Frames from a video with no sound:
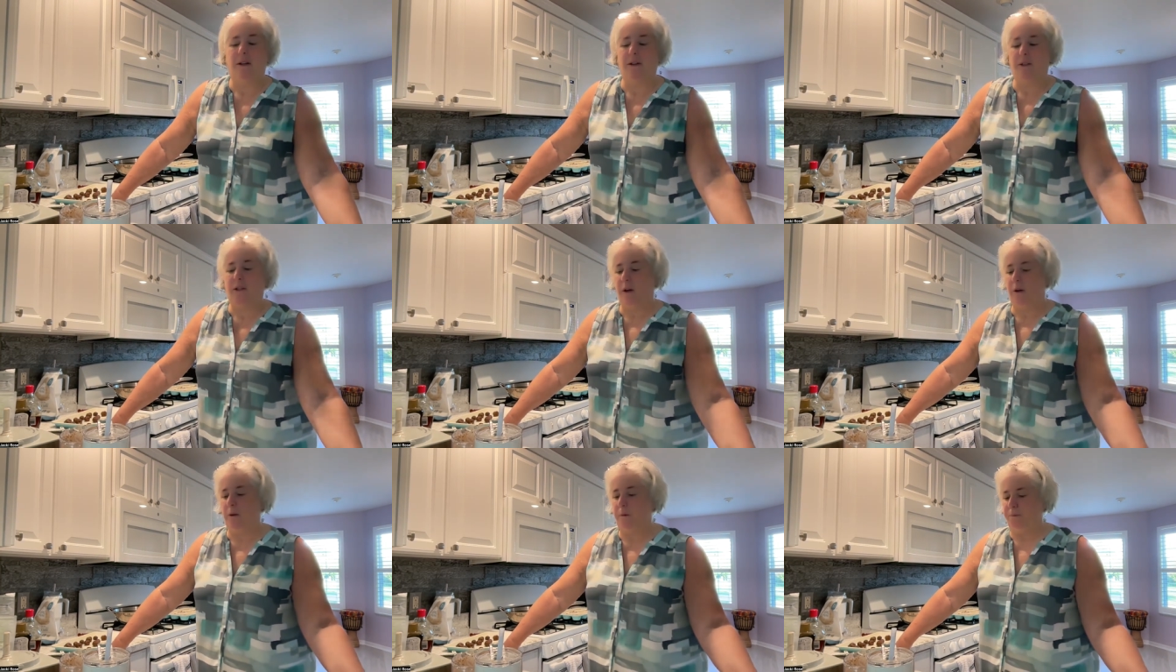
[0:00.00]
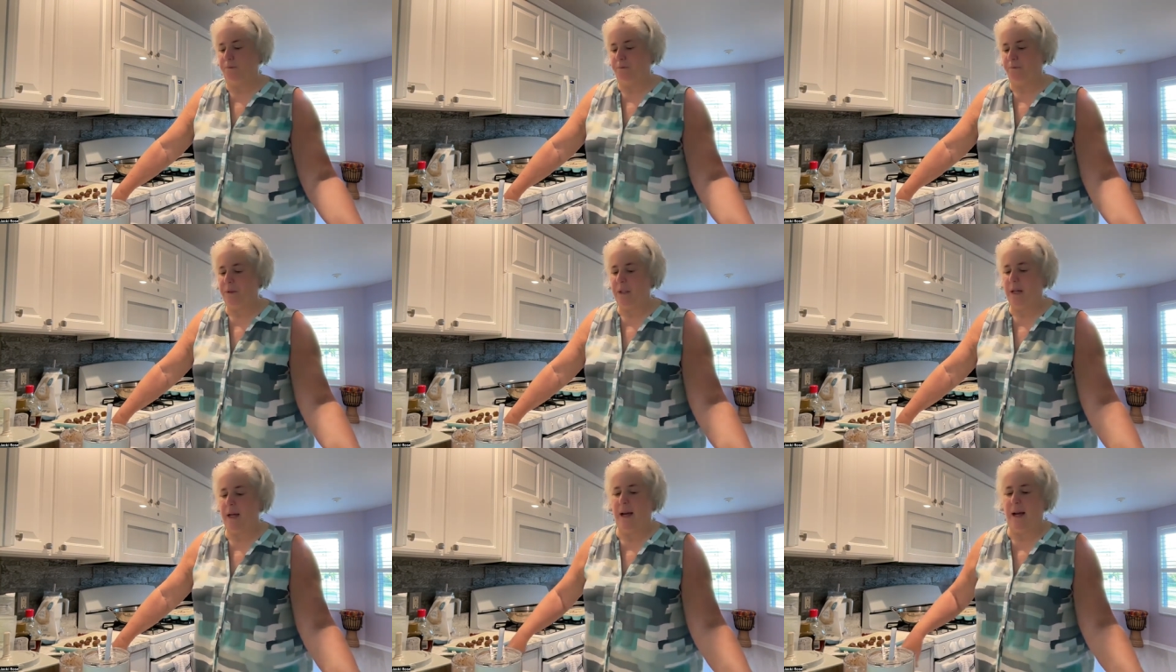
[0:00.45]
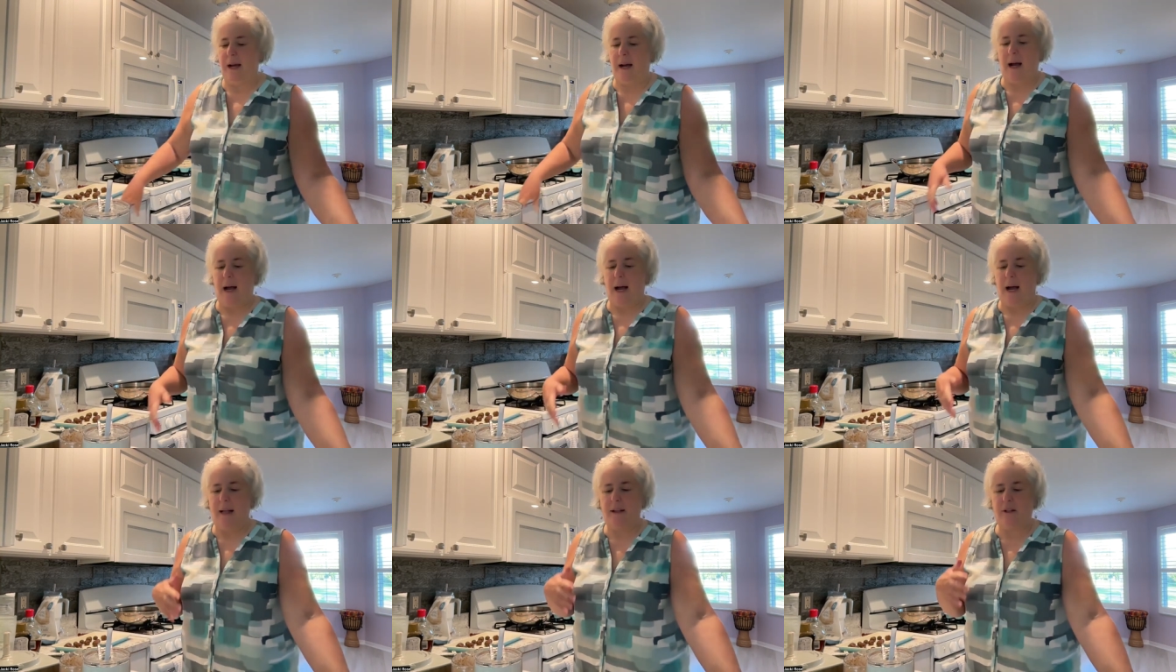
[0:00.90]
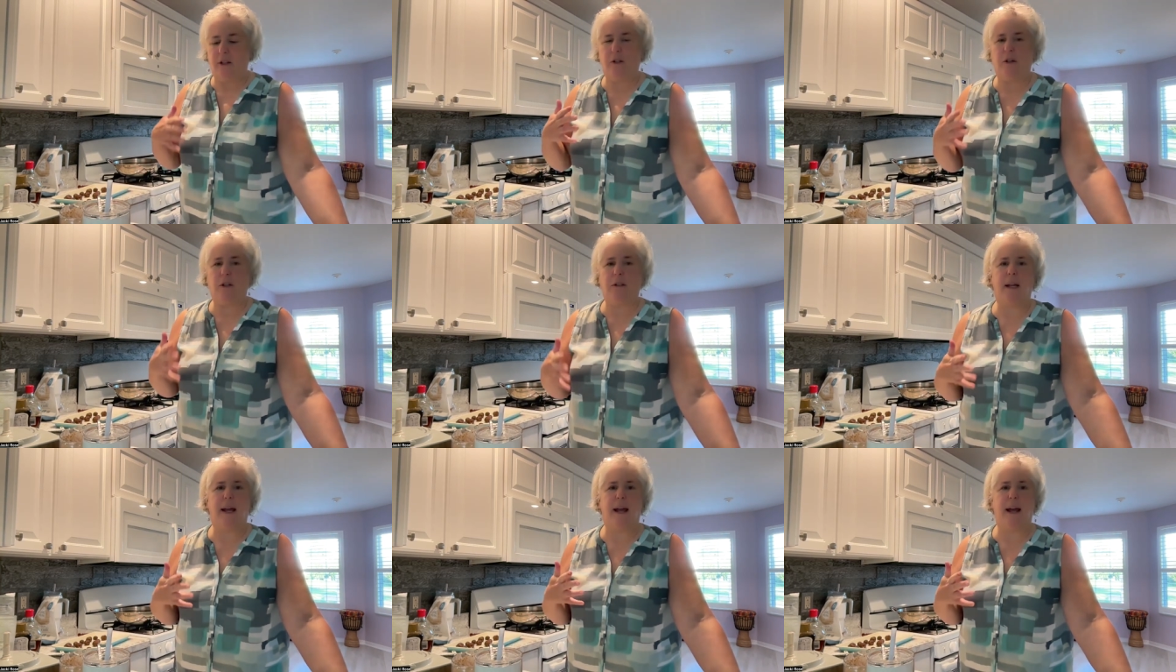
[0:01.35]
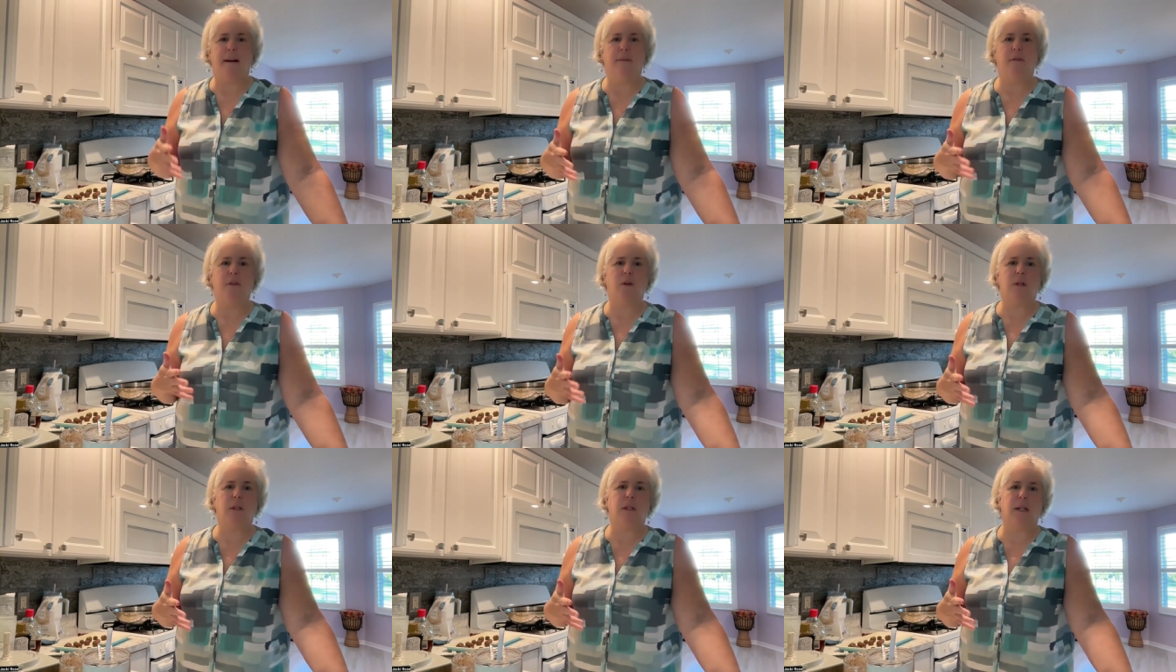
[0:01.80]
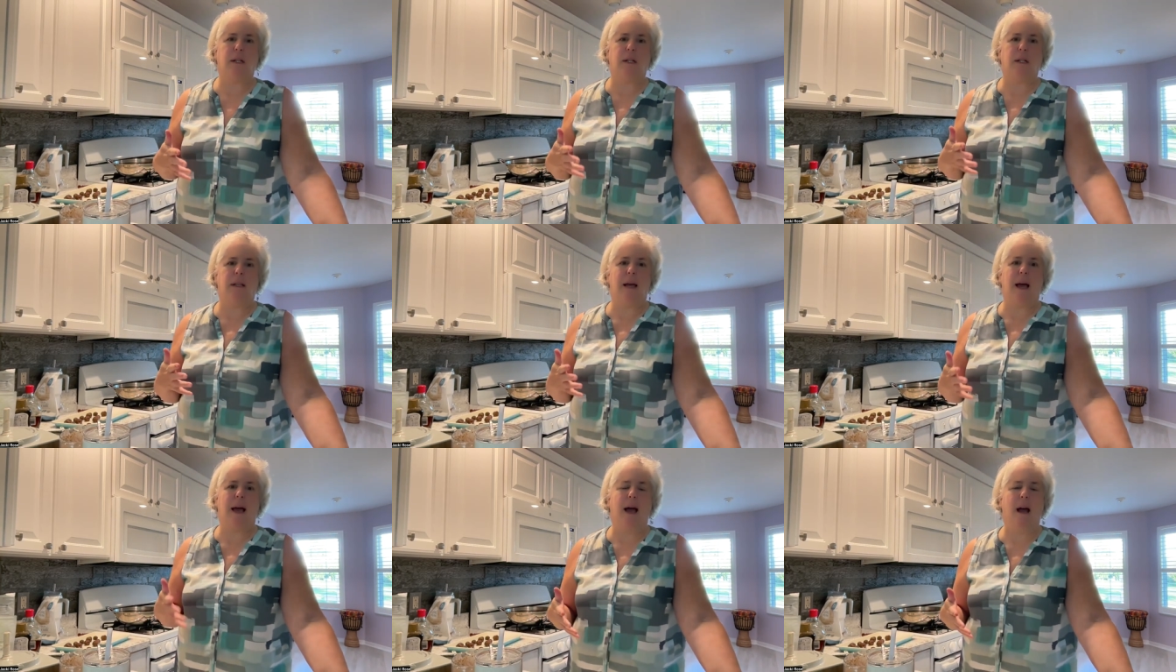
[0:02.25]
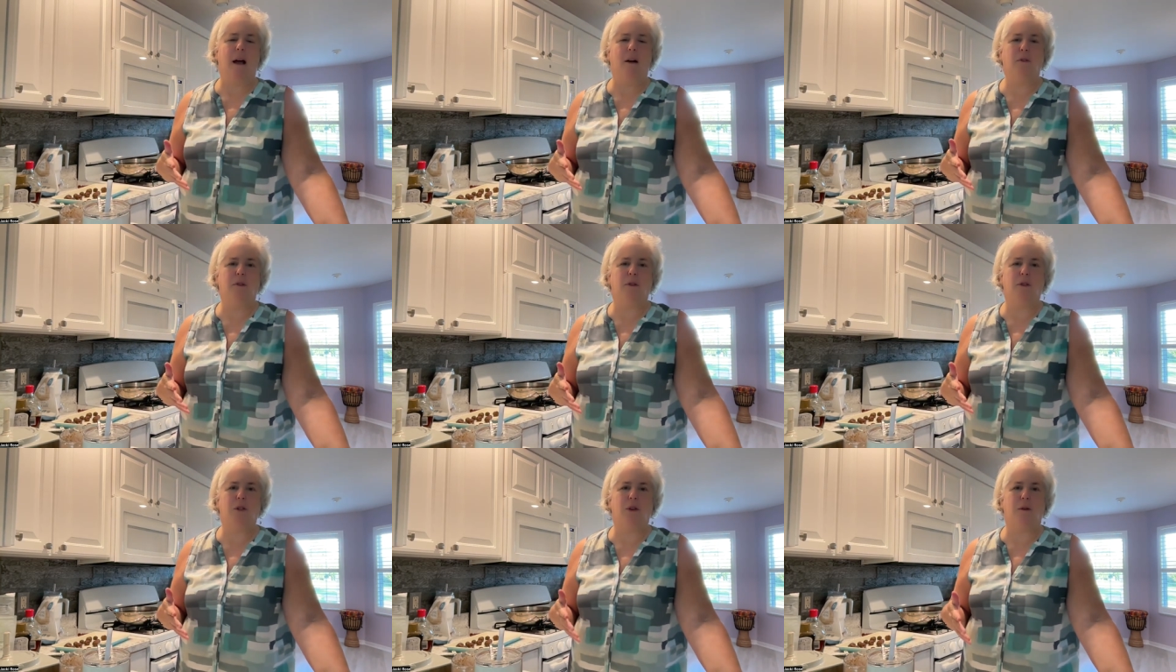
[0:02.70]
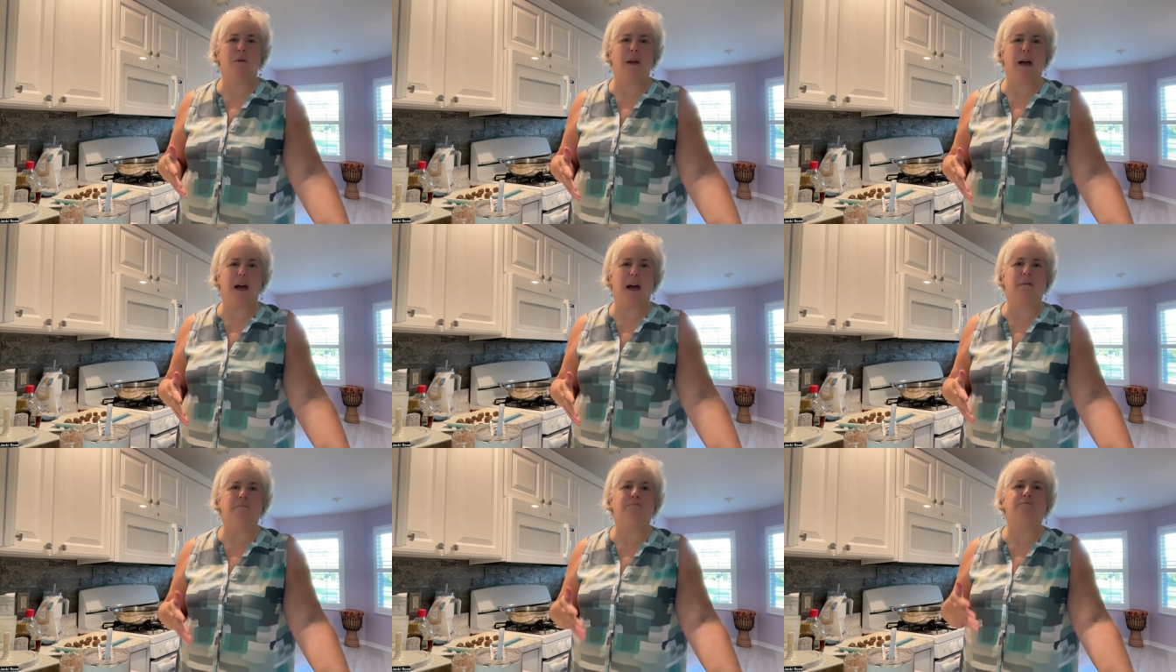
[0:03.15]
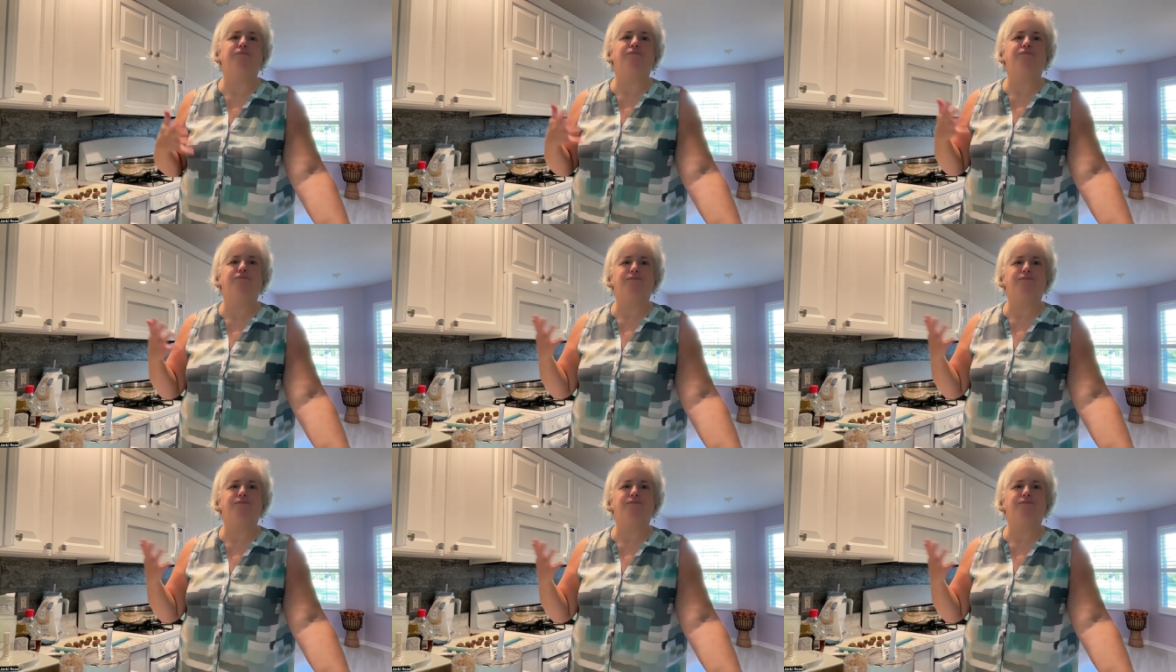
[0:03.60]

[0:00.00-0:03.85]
So it's good to have those things in the house so that